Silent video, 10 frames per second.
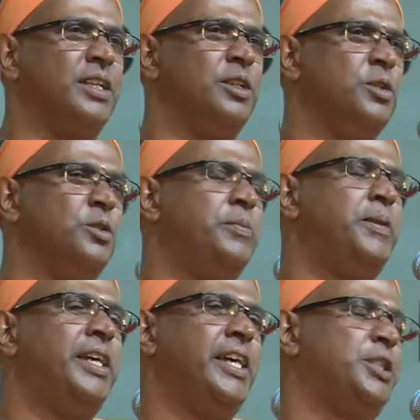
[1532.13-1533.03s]

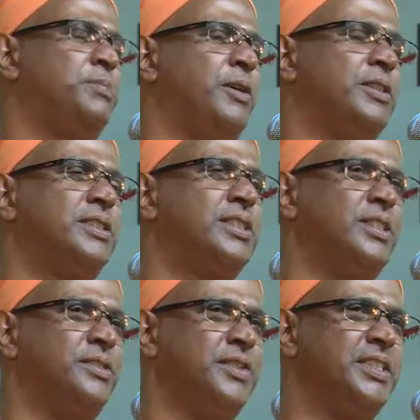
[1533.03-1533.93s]
Nobody had sponsored
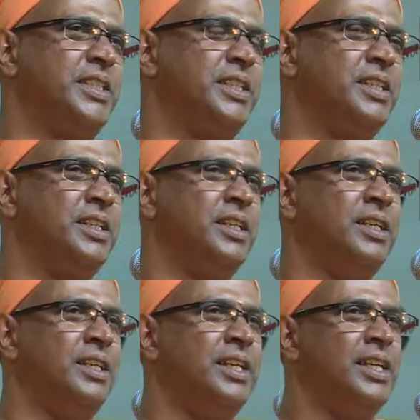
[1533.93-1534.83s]
his visit.
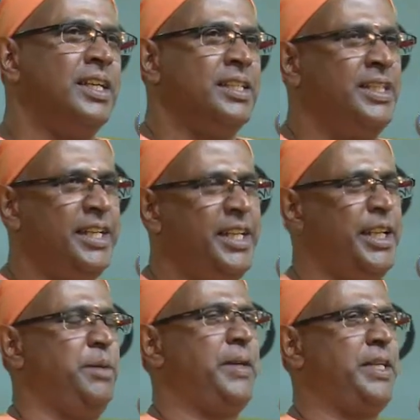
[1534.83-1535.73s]
Then
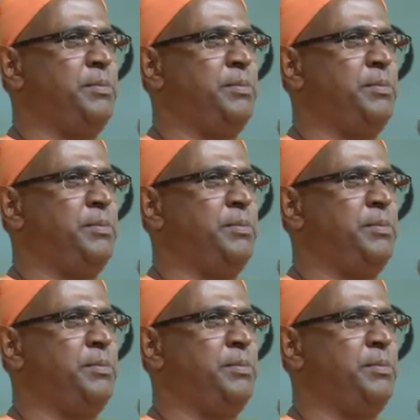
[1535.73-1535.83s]
he met a